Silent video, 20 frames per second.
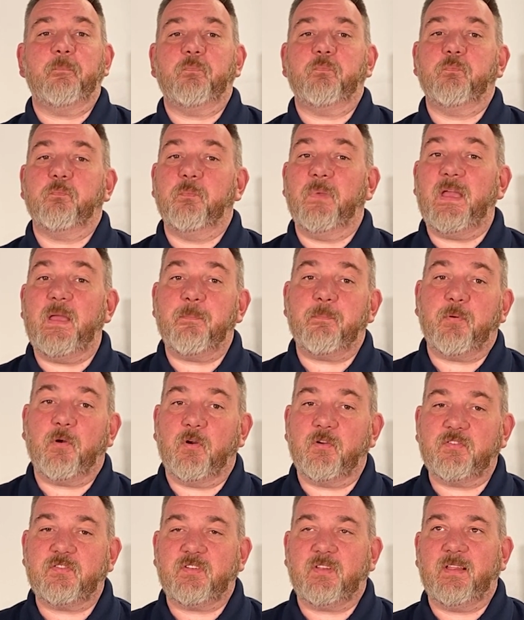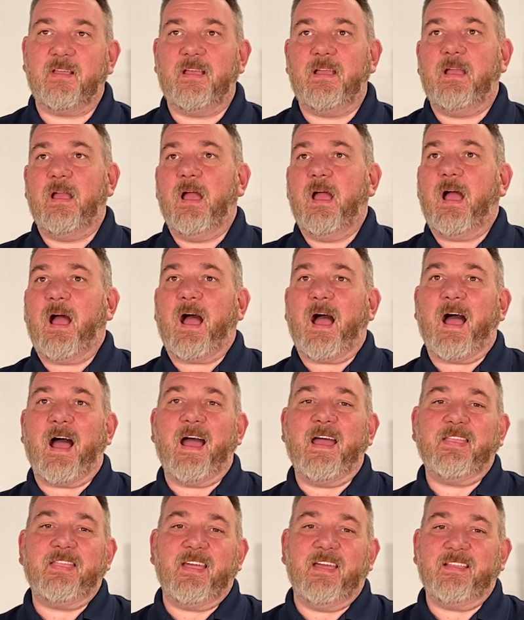Me personally,
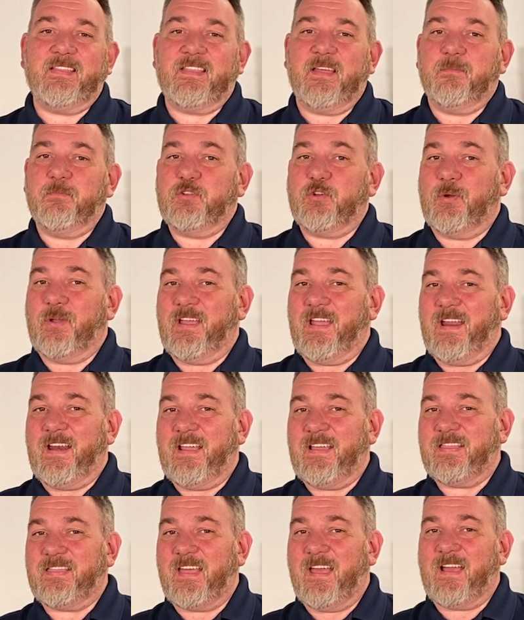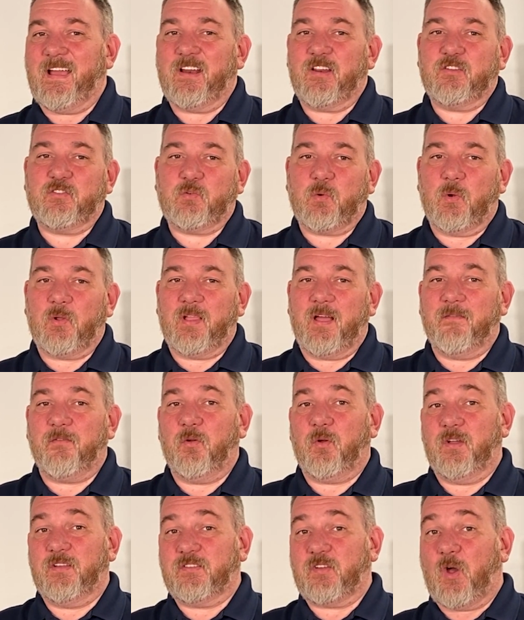I think them doing anything at a store
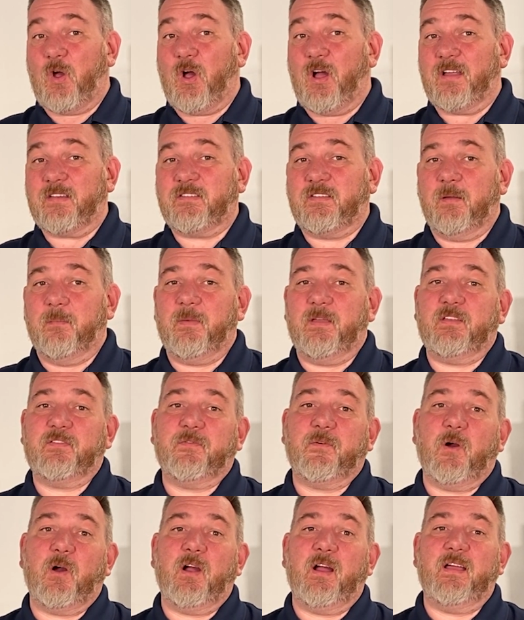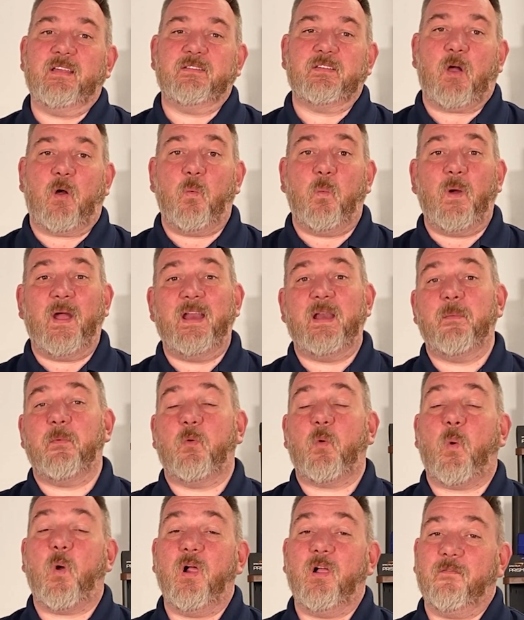level is awesome as far as a way to
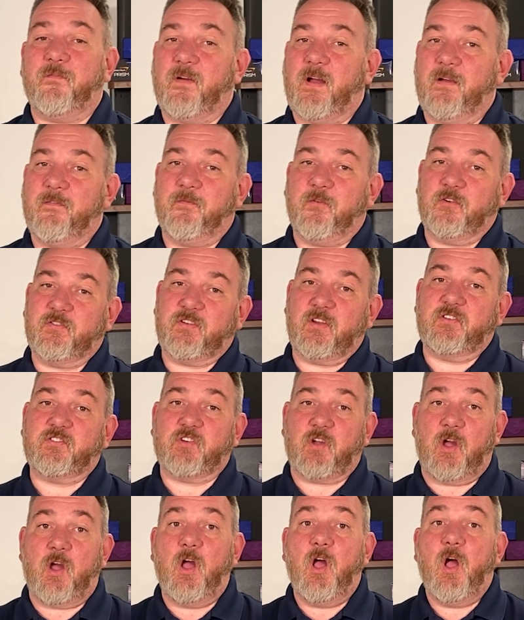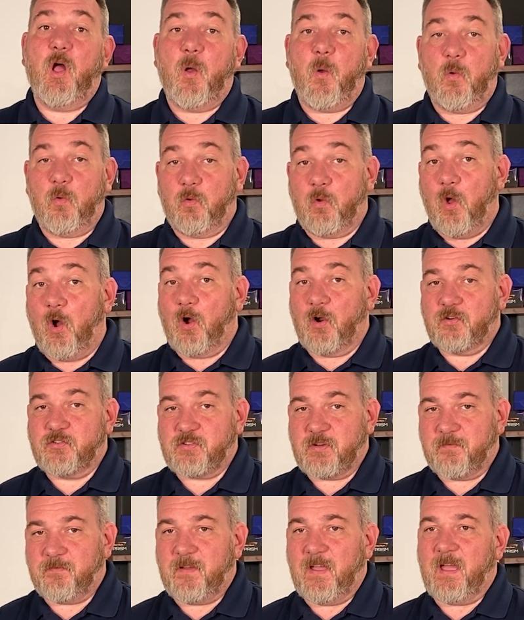qualify for such a
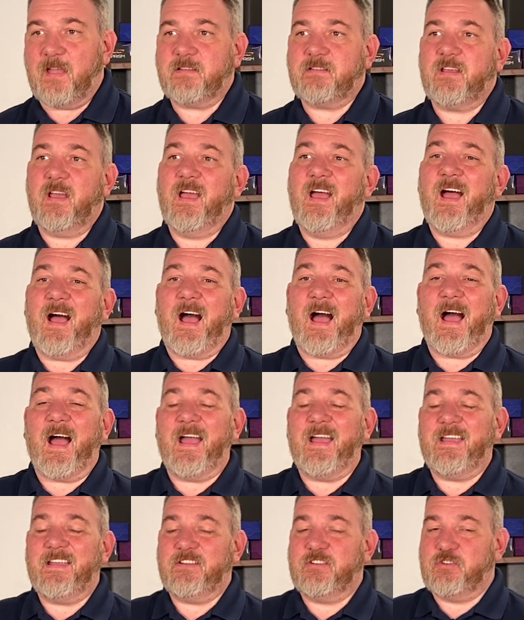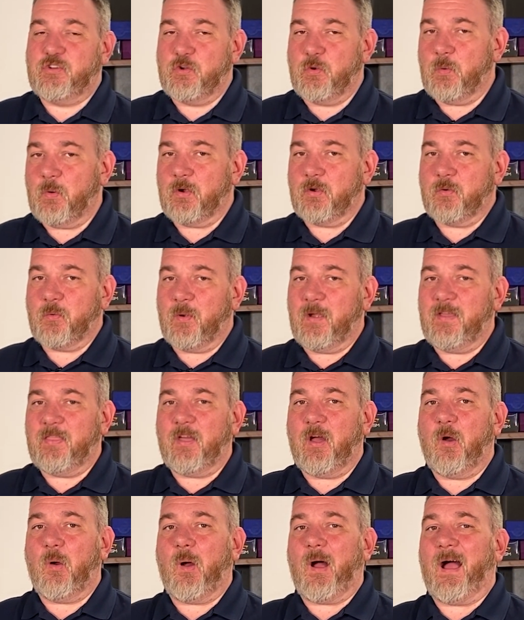large event. I do agree,
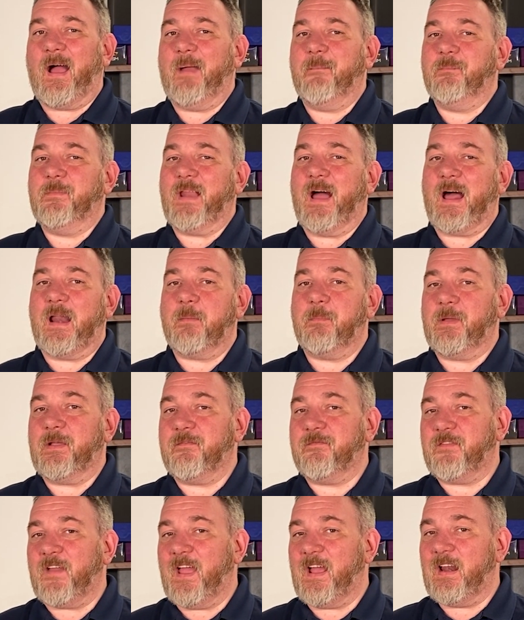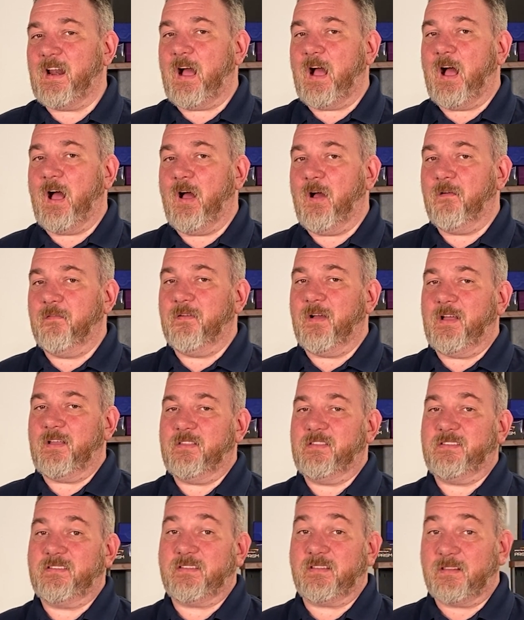though, I'm not a big fan
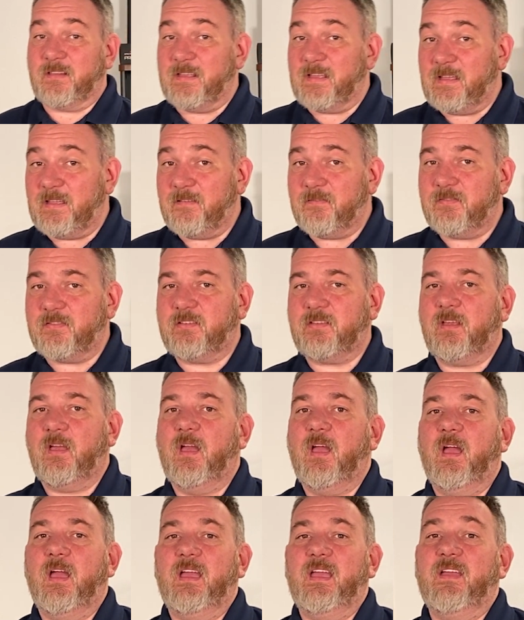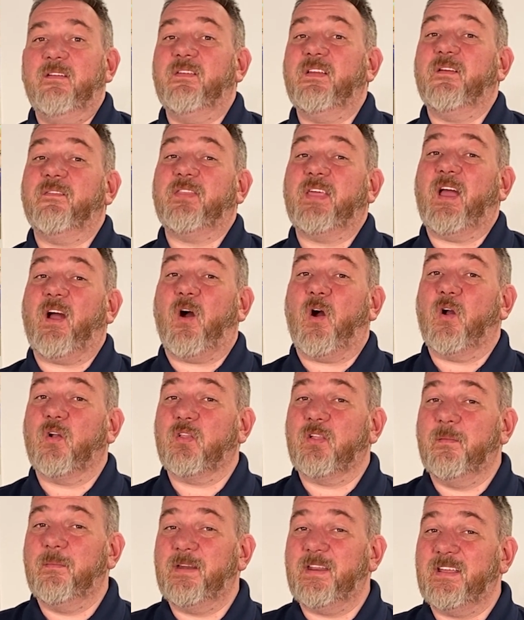of sleeves, even if they are
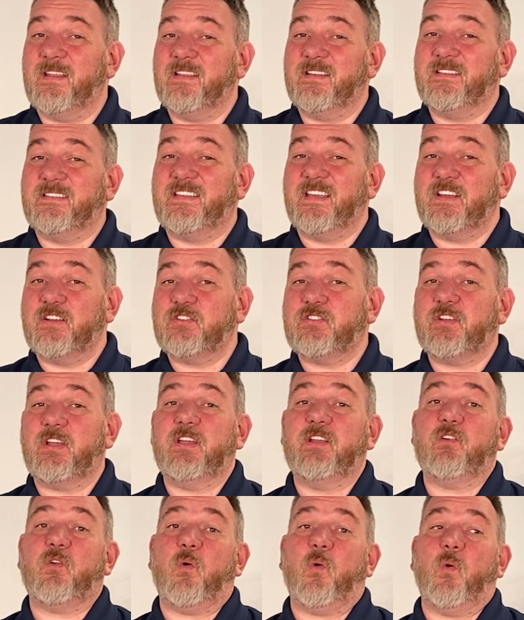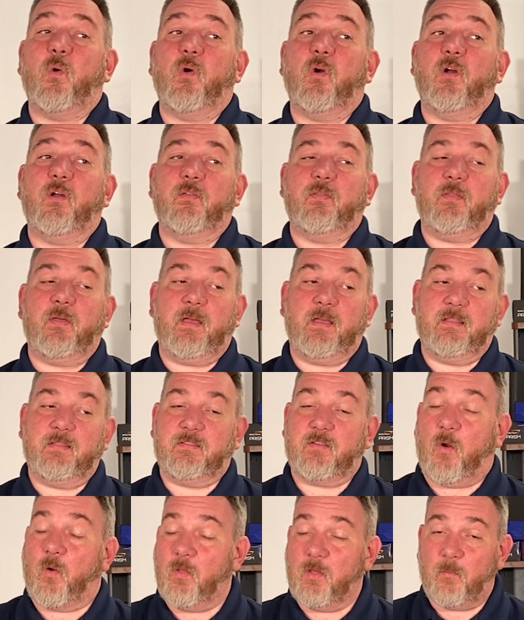limited edition or
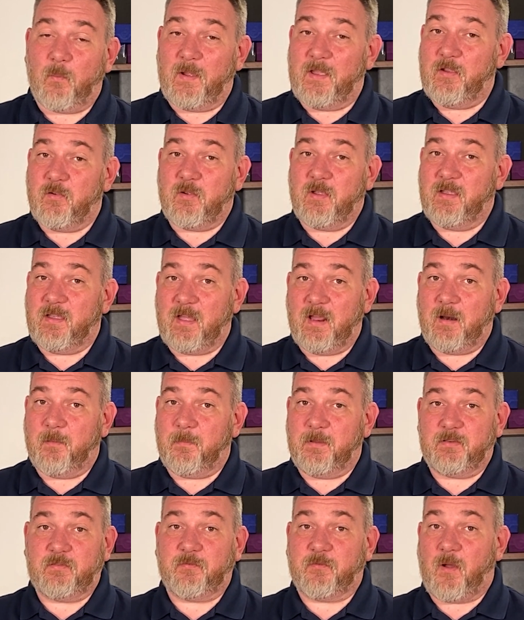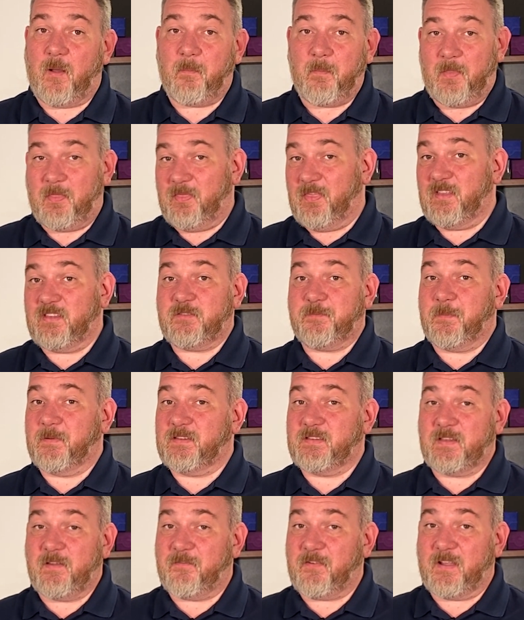the only way you can get them is from this
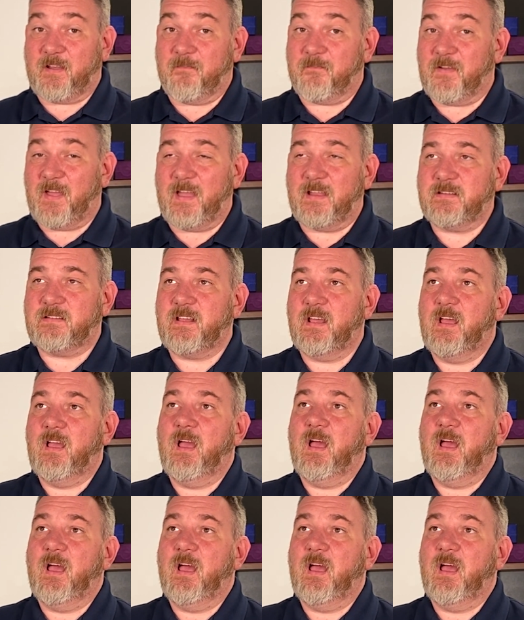specific event